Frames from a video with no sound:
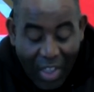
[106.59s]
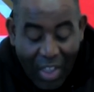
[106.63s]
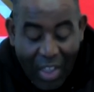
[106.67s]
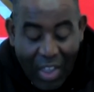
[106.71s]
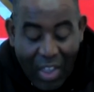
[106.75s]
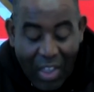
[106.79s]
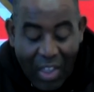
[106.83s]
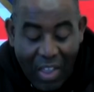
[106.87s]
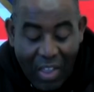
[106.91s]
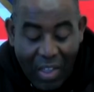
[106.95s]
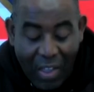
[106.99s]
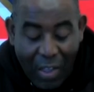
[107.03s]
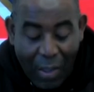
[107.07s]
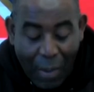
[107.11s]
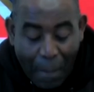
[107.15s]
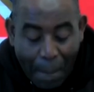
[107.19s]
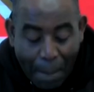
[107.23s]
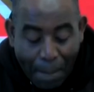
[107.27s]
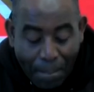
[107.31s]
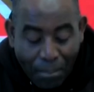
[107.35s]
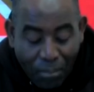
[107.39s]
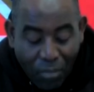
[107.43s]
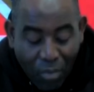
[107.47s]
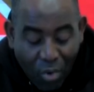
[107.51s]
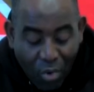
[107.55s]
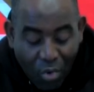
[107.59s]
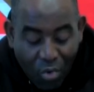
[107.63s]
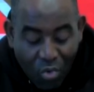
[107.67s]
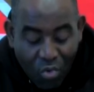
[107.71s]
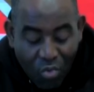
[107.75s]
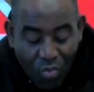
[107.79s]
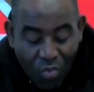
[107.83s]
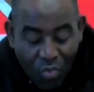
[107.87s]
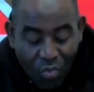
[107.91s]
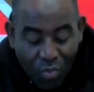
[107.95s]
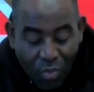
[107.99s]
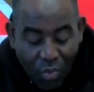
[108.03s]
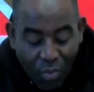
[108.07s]
Um,
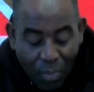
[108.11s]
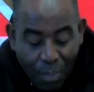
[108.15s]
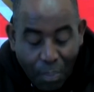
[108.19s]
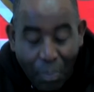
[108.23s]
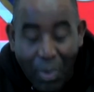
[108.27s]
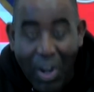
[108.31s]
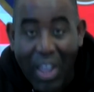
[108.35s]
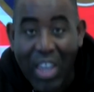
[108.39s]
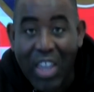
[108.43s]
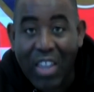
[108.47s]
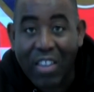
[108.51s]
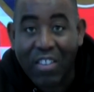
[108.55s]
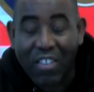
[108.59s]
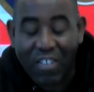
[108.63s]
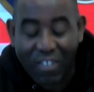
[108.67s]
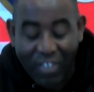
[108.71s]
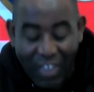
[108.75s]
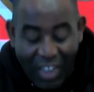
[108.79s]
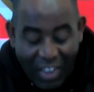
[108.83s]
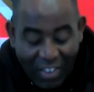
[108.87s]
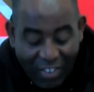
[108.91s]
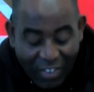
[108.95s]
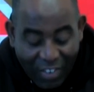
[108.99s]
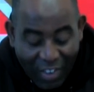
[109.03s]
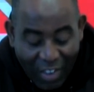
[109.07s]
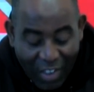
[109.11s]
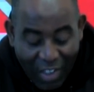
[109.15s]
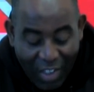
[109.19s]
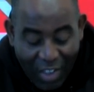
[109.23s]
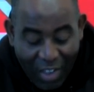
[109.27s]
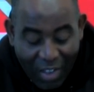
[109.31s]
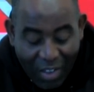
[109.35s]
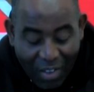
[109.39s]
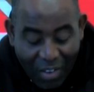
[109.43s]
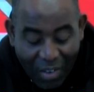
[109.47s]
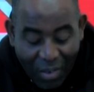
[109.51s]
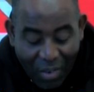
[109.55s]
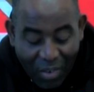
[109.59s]
Blake says,
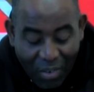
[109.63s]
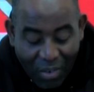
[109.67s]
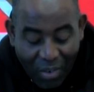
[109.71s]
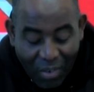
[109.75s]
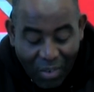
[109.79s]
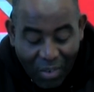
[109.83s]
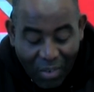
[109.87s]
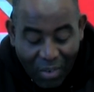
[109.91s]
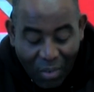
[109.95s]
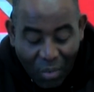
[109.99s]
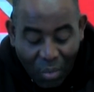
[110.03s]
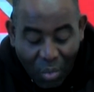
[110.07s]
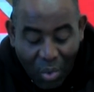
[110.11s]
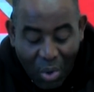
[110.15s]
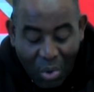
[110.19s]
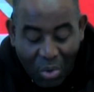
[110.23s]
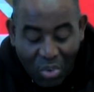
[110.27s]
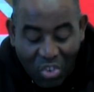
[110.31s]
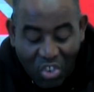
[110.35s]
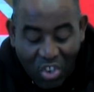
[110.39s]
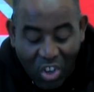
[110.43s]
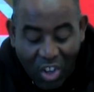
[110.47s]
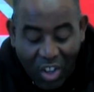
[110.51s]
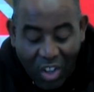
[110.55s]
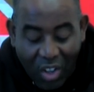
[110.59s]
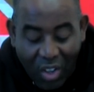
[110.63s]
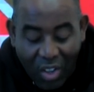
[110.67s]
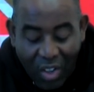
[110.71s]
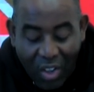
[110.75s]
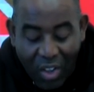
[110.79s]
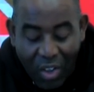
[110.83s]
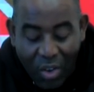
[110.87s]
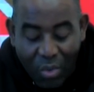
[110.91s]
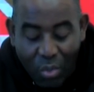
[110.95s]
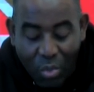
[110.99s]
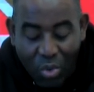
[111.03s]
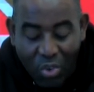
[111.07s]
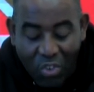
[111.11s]
uh, Wilshere
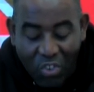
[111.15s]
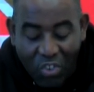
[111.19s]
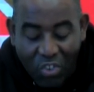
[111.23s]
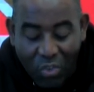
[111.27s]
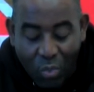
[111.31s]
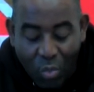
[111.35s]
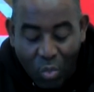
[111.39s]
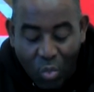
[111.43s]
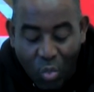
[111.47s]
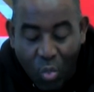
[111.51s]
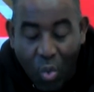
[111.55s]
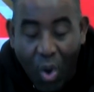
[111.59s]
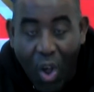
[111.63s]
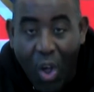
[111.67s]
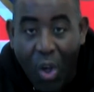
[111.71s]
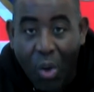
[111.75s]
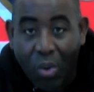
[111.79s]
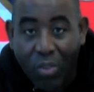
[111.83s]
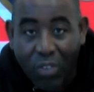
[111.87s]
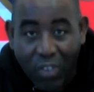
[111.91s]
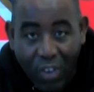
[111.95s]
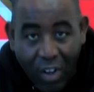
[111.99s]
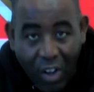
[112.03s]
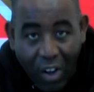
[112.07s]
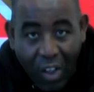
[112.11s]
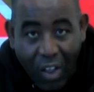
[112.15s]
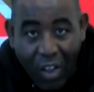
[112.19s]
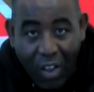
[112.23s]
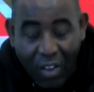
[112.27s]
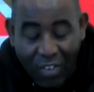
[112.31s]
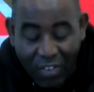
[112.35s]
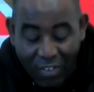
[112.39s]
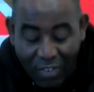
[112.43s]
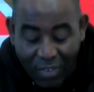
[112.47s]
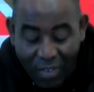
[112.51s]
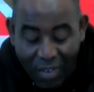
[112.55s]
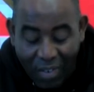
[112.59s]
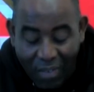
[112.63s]
was world
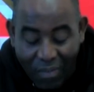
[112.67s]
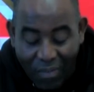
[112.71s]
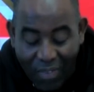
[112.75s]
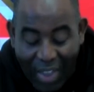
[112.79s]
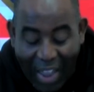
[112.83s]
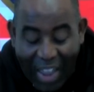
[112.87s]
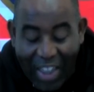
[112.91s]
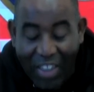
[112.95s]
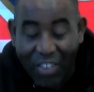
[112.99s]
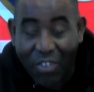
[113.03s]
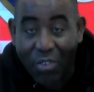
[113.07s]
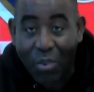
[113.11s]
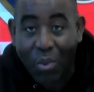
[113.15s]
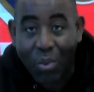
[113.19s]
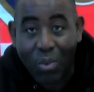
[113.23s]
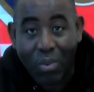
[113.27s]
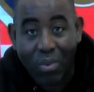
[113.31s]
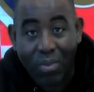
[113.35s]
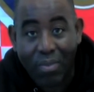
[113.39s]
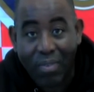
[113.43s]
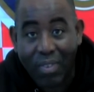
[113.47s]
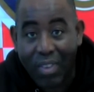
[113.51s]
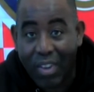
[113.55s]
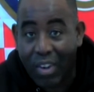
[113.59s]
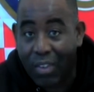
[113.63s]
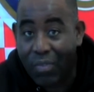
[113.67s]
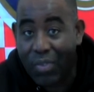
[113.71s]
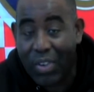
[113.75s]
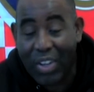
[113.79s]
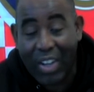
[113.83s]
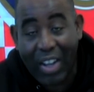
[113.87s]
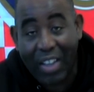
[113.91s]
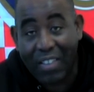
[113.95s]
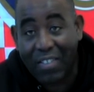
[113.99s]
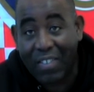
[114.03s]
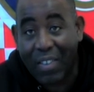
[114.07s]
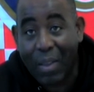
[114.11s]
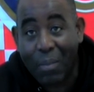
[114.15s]
class. That is all. And I think
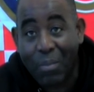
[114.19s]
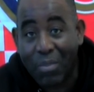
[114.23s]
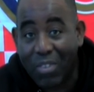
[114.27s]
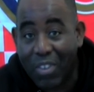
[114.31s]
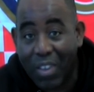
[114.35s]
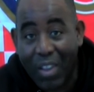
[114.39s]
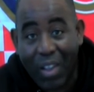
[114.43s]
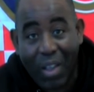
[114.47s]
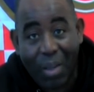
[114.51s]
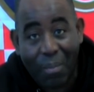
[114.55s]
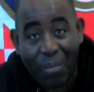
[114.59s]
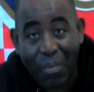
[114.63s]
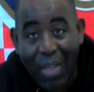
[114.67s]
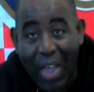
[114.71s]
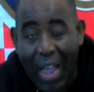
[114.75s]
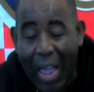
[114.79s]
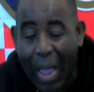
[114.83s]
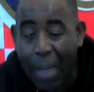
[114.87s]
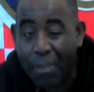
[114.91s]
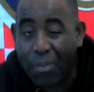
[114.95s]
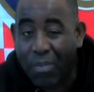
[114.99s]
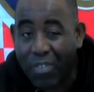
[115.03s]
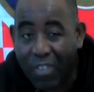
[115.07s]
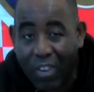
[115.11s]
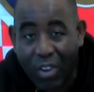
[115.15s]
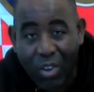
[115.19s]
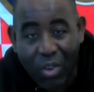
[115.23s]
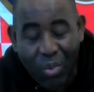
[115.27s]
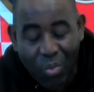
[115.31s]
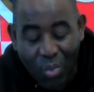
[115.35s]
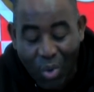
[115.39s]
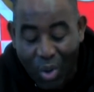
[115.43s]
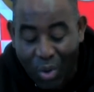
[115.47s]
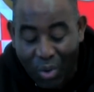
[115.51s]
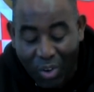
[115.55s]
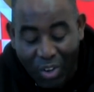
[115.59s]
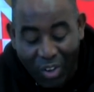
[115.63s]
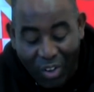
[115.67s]
that sums it up. Absolute
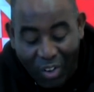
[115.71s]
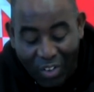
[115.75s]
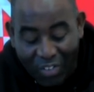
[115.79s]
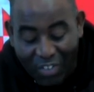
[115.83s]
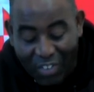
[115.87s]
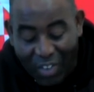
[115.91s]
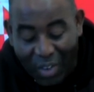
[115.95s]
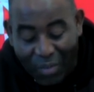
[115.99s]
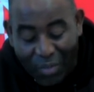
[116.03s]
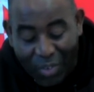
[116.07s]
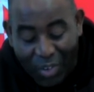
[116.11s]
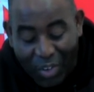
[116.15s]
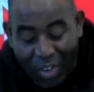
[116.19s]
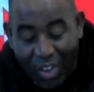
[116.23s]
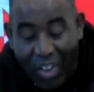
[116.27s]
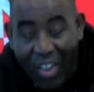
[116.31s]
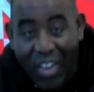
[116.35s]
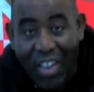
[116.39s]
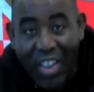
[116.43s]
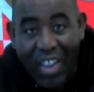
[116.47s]
world class the other night.